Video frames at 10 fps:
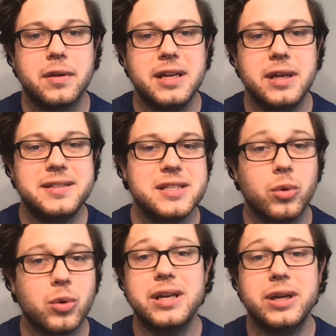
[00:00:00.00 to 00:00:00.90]
It
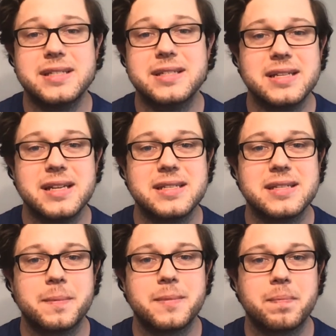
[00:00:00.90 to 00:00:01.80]
disorients
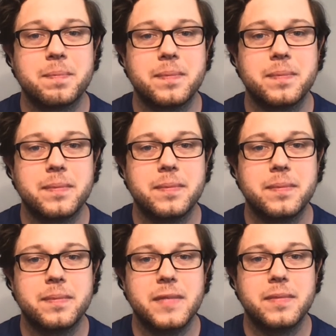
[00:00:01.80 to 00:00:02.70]
us
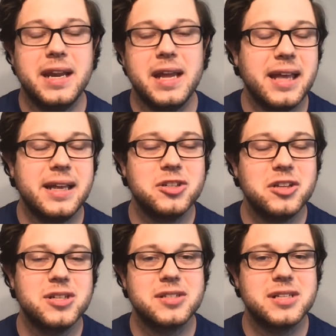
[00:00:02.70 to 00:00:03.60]
and it
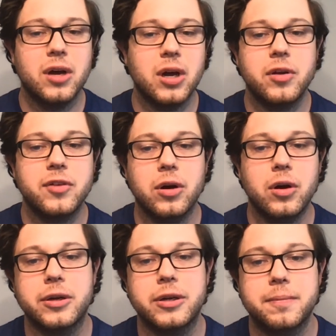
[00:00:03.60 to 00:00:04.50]
catches us off
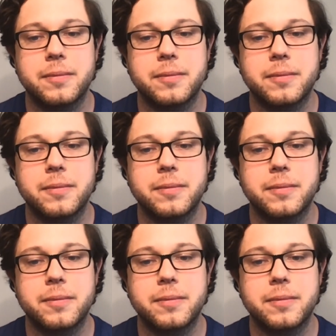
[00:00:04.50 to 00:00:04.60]
guard.